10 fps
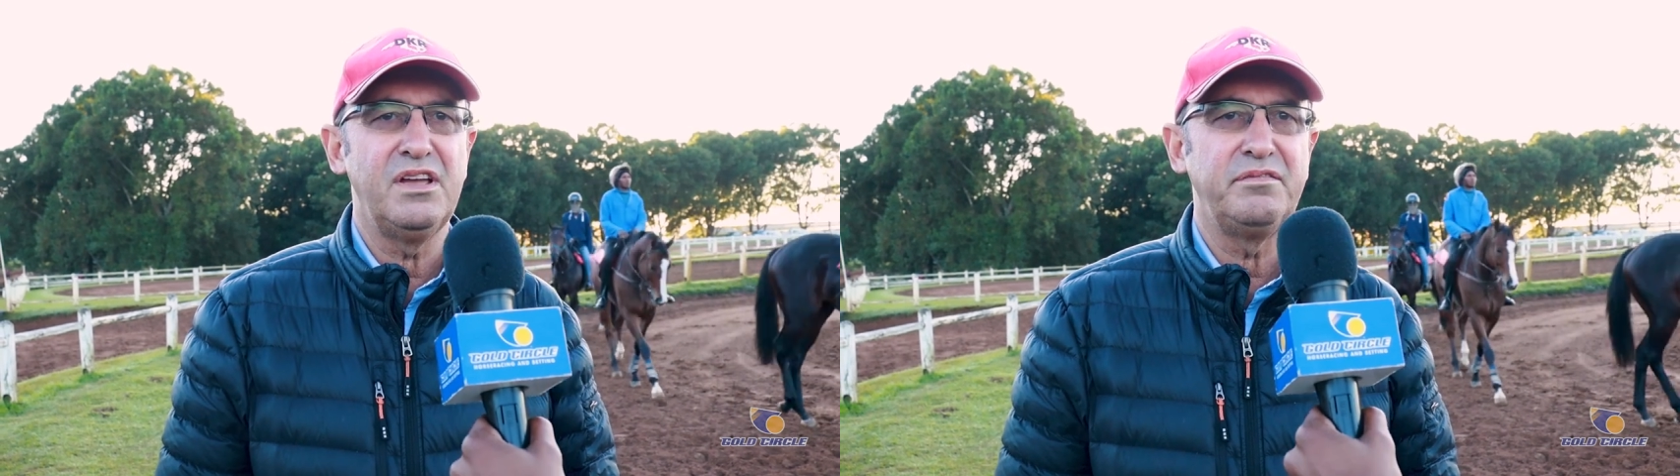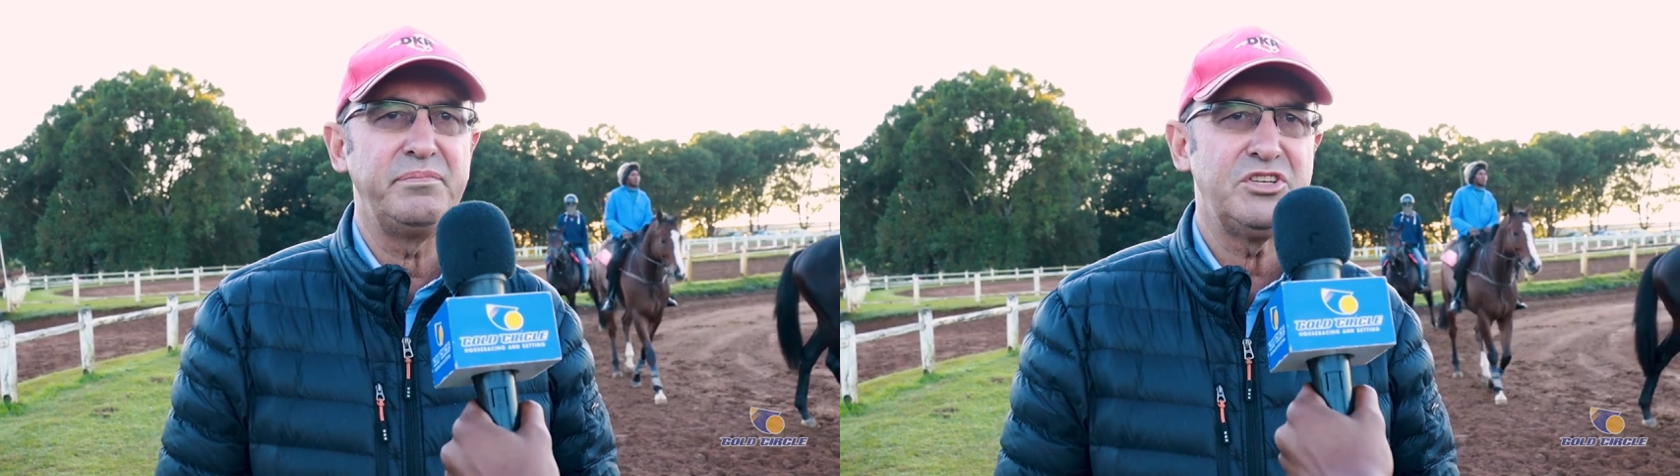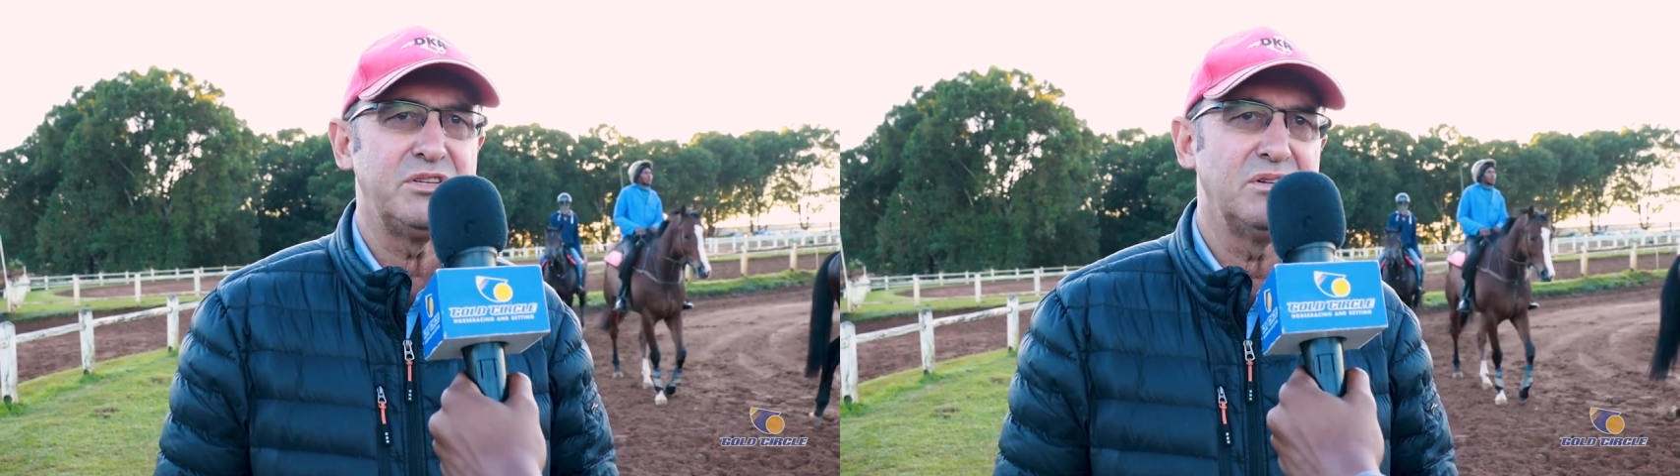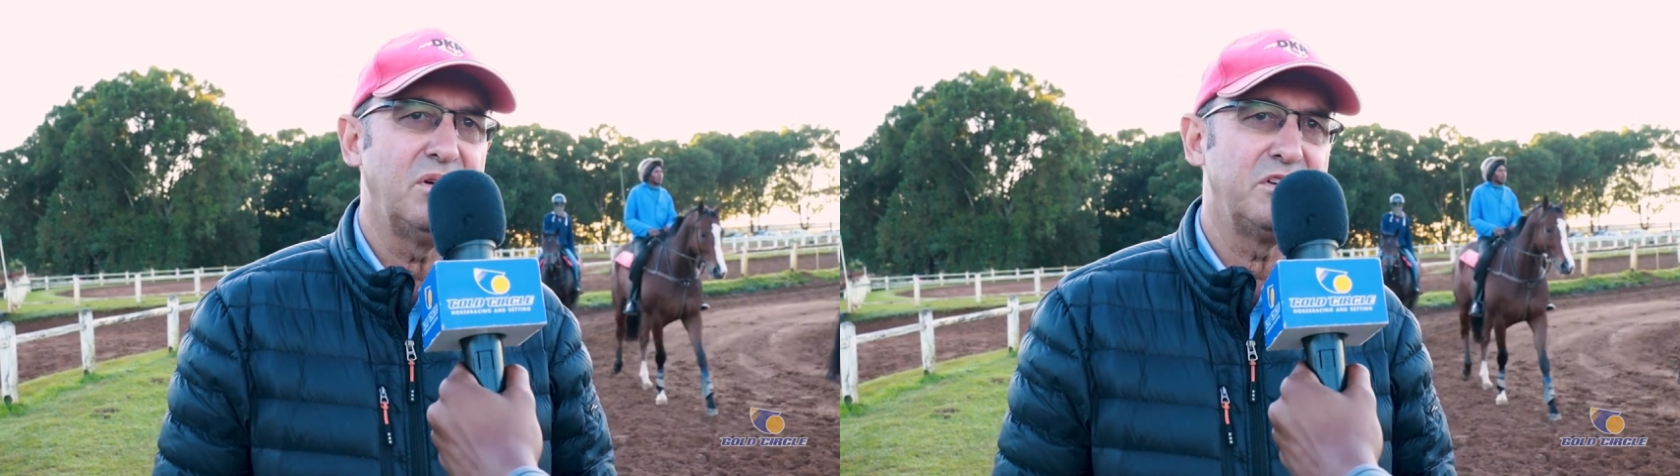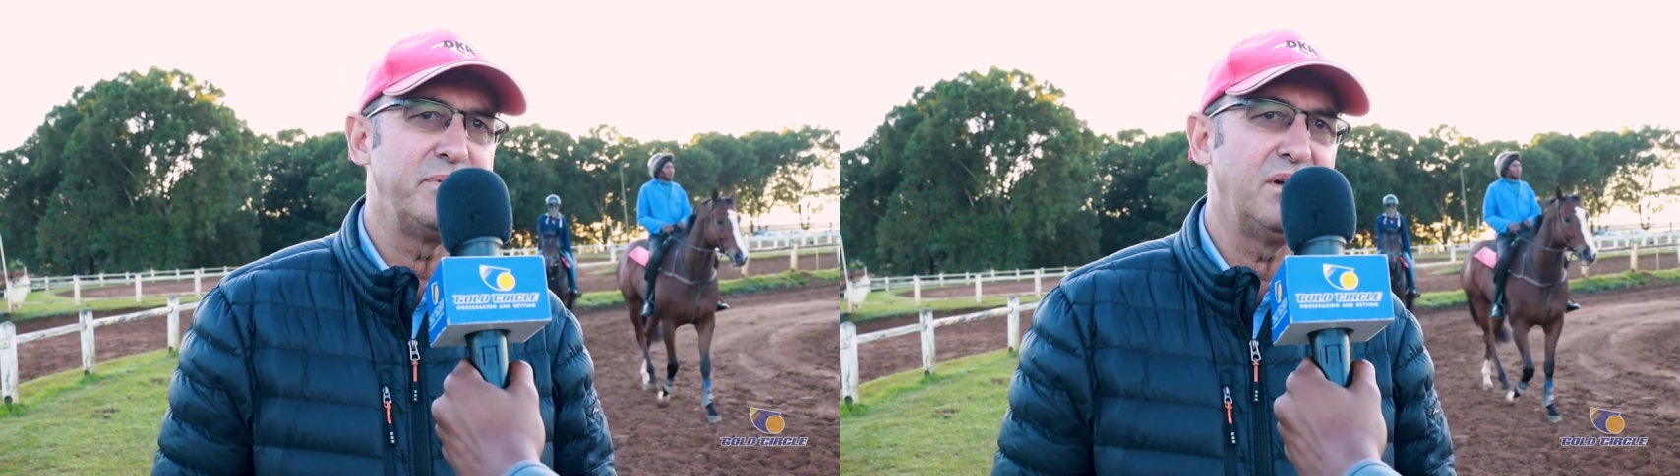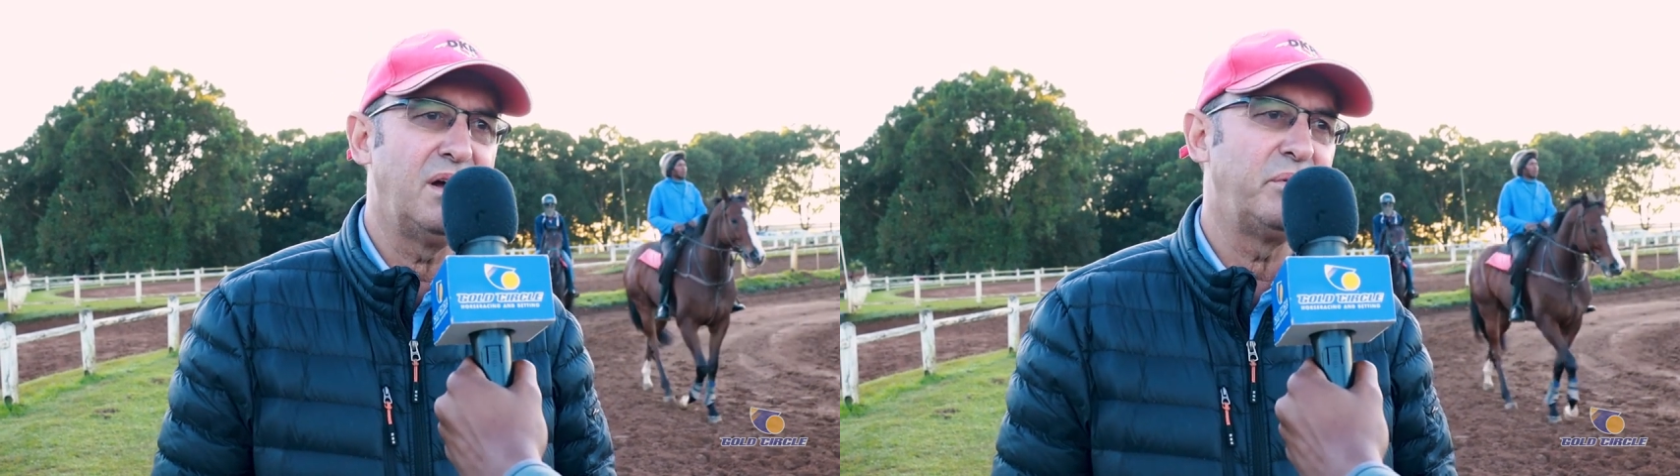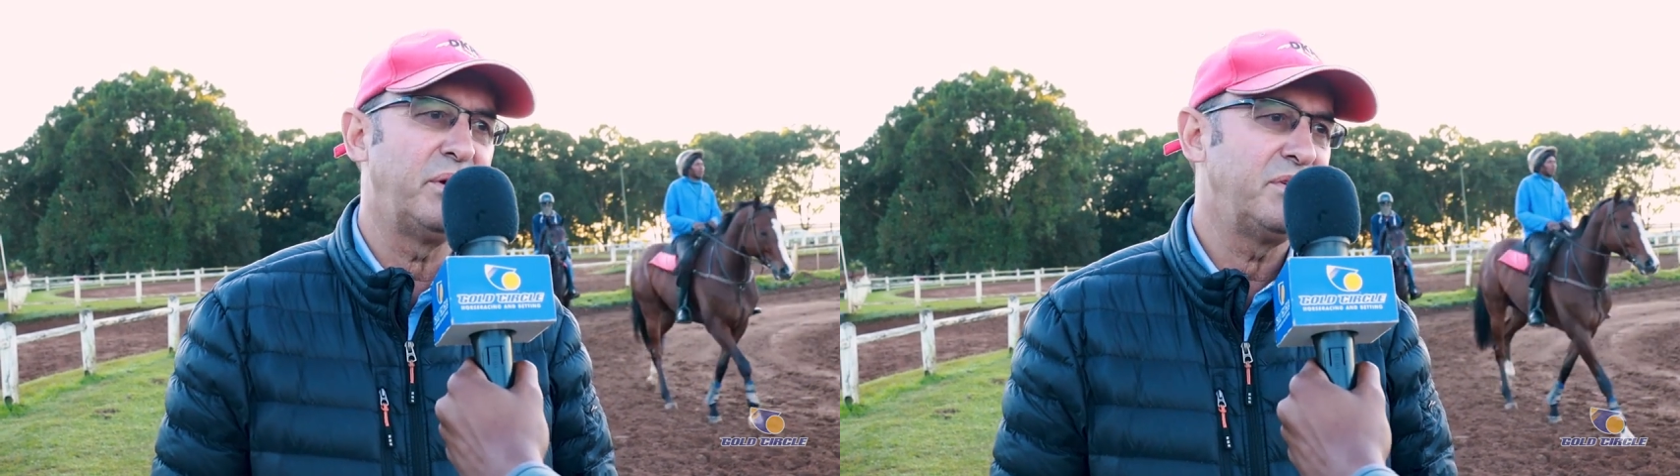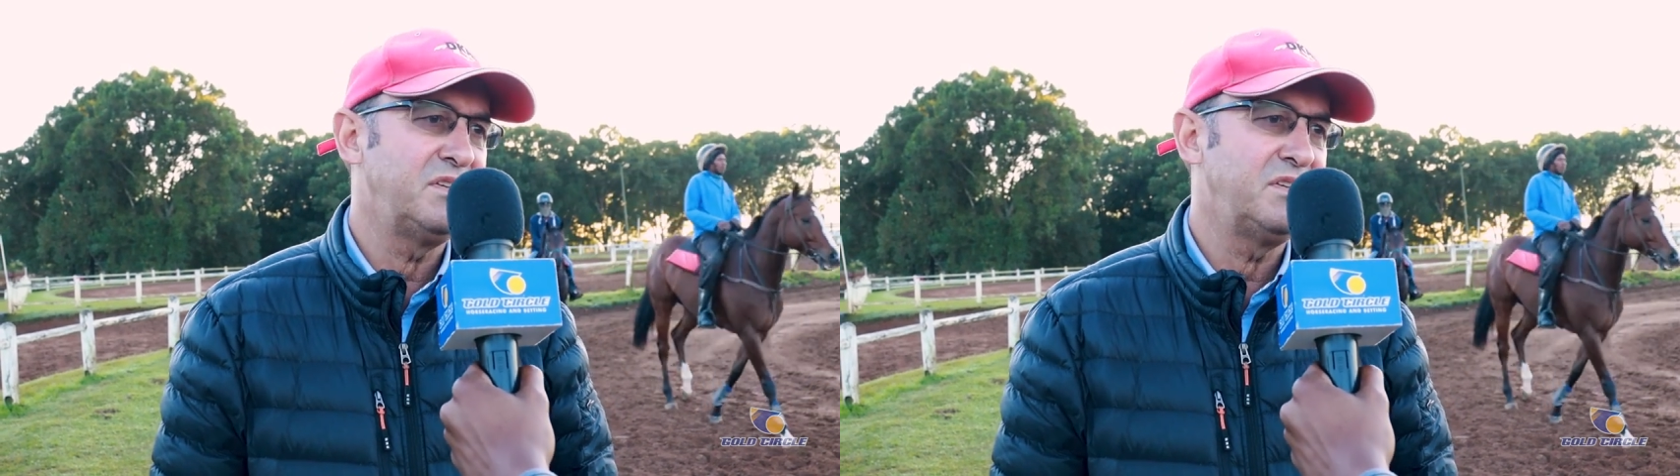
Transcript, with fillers: you know, I've mentioned Cosmic Highway